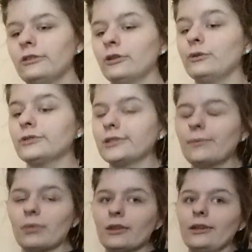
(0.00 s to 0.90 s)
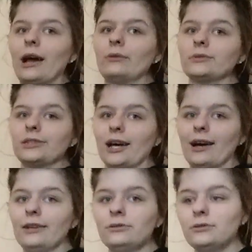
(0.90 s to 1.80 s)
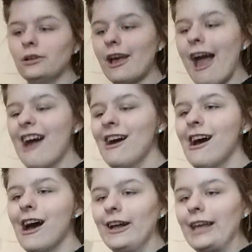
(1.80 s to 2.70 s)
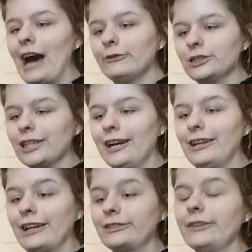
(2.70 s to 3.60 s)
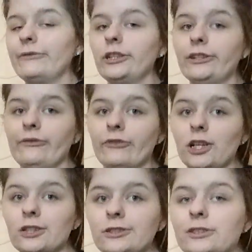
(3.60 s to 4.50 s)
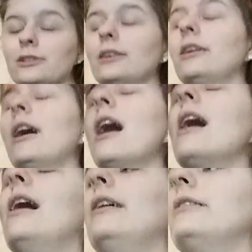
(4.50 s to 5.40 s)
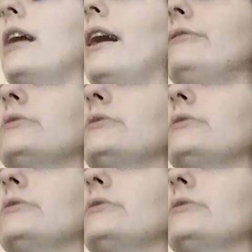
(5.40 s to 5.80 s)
doing something outside, an outside activity first. And I